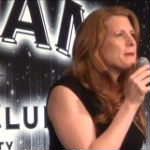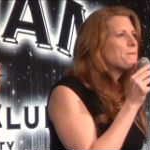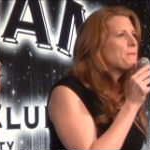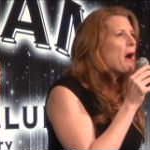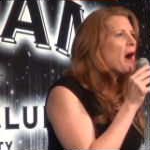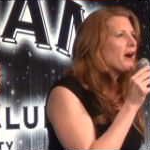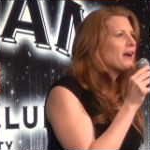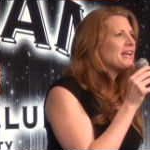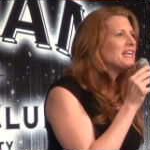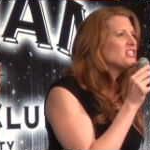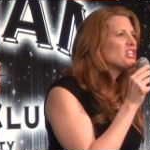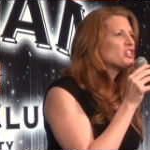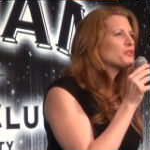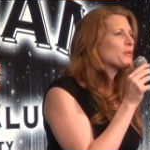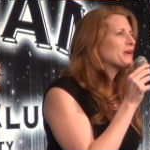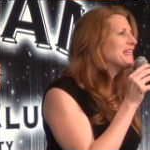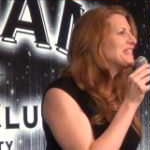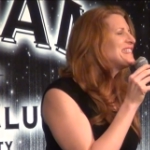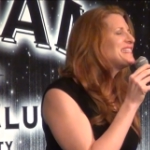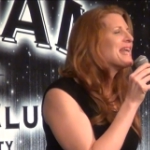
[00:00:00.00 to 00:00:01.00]
to the party, she's
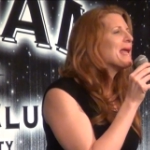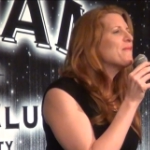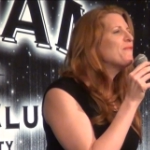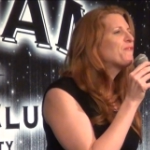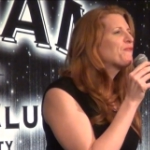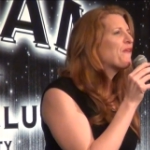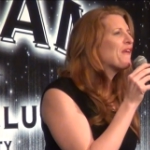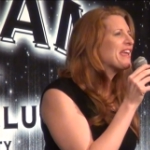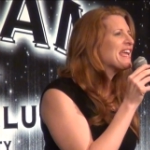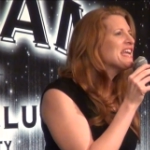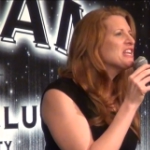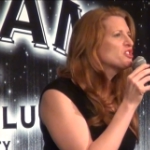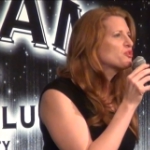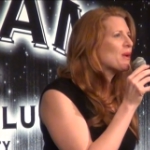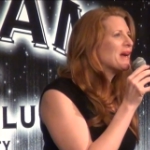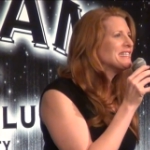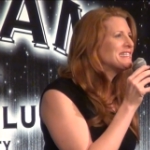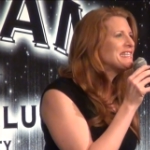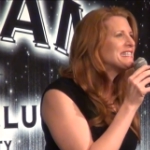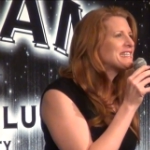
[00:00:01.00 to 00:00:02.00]
wearing the same freaking
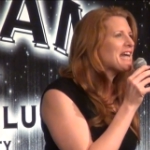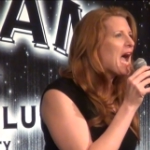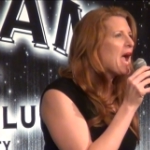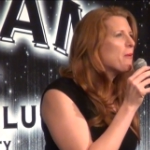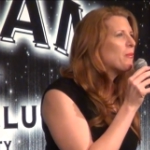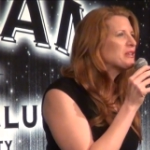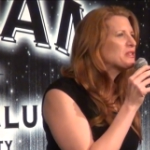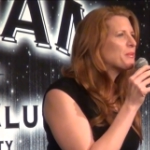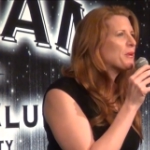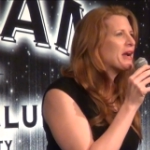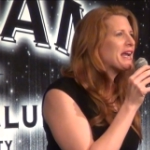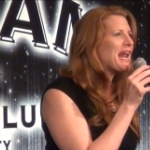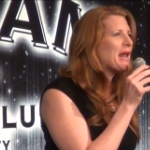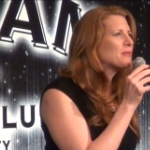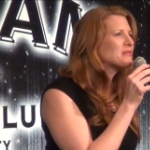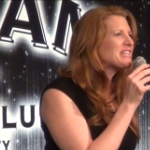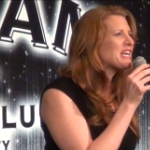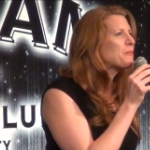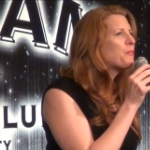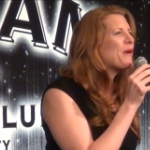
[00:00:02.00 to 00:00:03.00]
dresses I was wearing," and
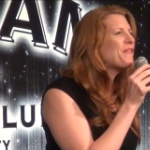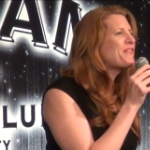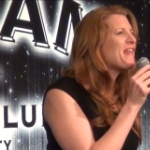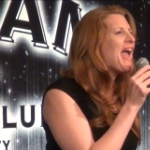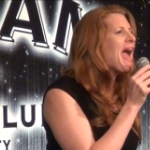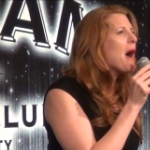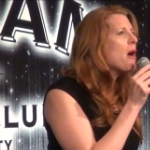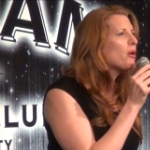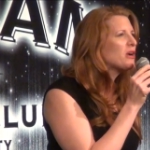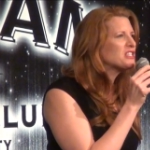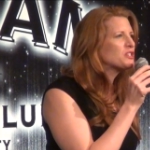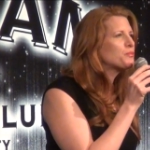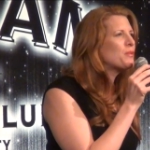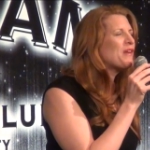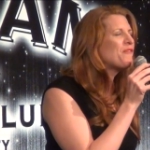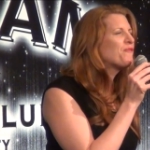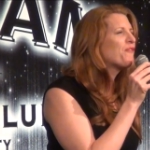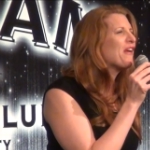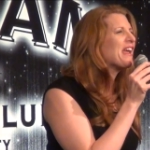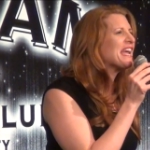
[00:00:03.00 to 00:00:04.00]
I was like, "What the hell?
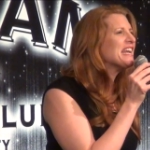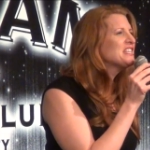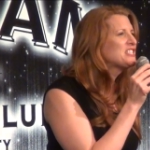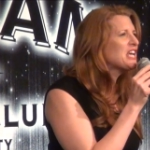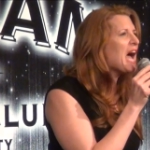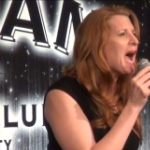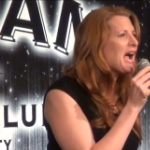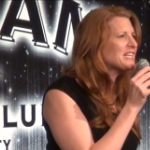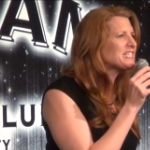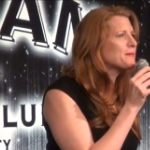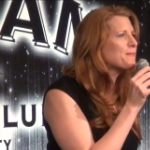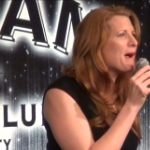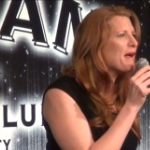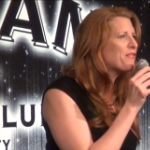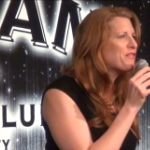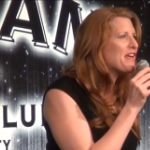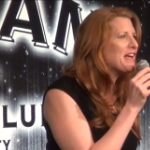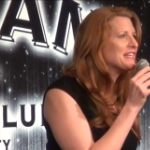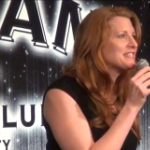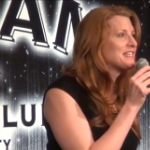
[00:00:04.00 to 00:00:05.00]
We freaking talked
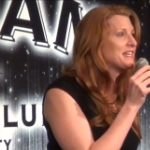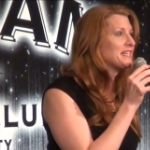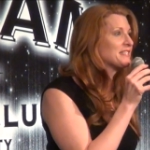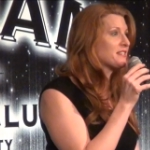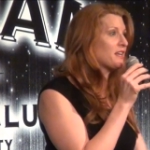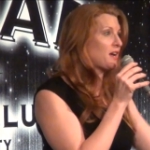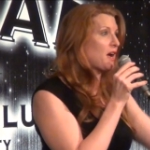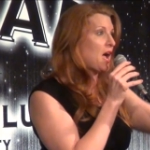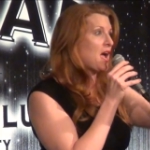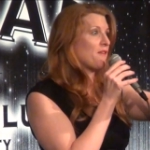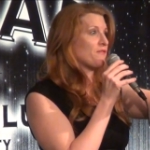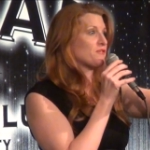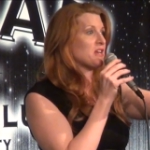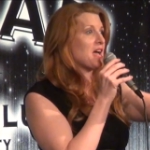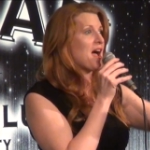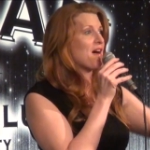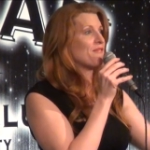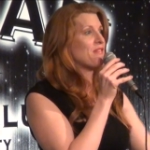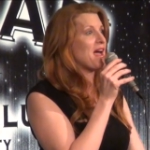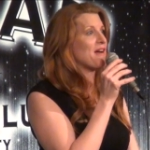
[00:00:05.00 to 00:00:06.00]
about this!" And he's like, "I have to
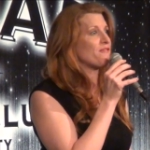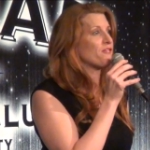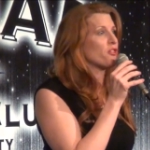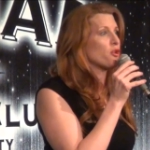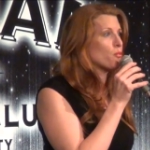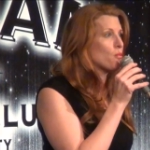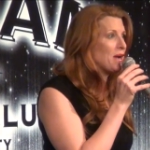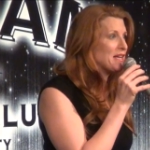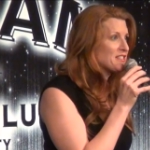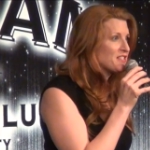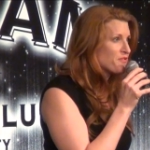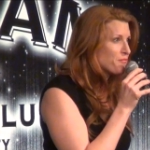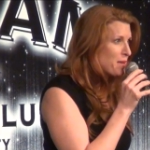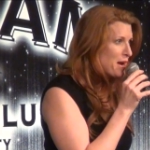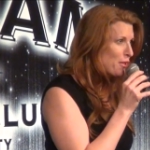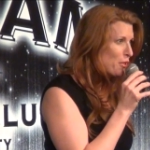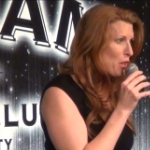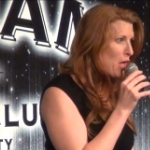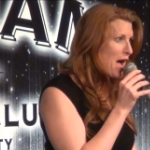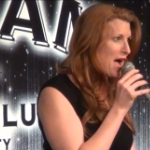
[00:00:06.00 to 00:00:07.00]
have that for the rest of
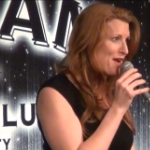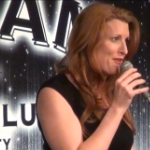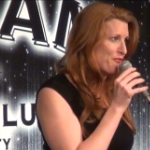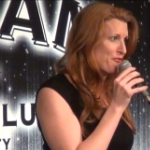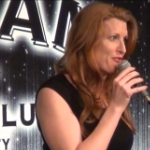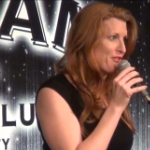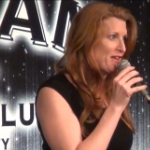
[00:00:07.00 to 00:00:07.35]
my life."